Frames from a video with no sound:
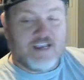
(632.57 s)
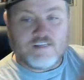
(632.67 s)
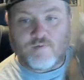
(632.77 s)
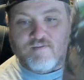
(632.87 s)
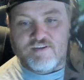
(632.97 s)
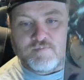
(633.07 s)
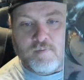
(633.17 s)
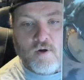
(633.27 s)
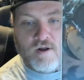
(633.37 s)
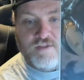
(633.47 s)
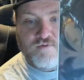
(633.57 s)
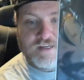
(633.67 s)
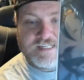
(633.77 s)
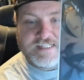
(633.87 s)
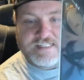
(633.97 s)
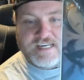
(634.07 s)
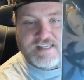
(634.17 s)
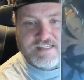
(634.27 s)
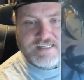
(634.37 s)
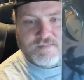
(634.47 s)
we have a Spawn 316.
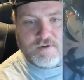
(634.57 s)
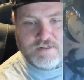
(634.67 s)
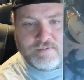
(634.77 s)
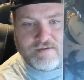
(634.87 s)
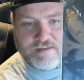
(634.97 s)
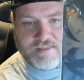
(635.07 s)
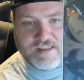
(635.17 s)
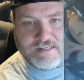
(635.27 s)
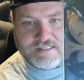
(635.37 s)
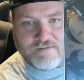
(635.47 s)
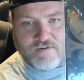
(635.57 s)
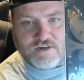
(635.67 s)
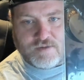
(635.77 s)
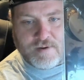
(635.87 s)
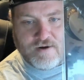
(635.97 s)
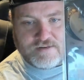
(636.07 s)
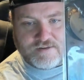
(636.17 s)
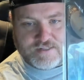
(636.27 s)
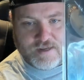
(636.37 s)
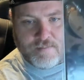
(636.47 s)
This is supposed to be, I think this is the first appearance of
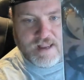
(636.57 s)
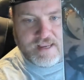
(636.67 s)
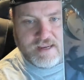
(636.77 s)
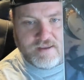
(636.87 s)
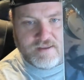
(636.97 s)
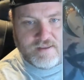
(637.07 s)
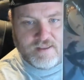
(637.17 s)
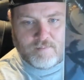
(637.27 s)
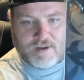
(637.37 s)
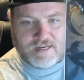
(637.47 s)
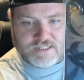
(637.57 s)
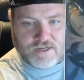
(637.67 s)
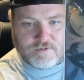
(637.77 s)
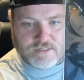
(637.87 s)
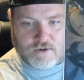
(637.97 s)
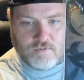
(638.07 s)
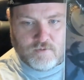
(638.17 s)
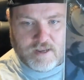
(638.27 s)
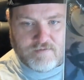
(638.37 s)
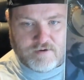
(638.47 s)
somebody. But I just thought it was a cool
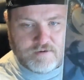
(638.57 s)
cover.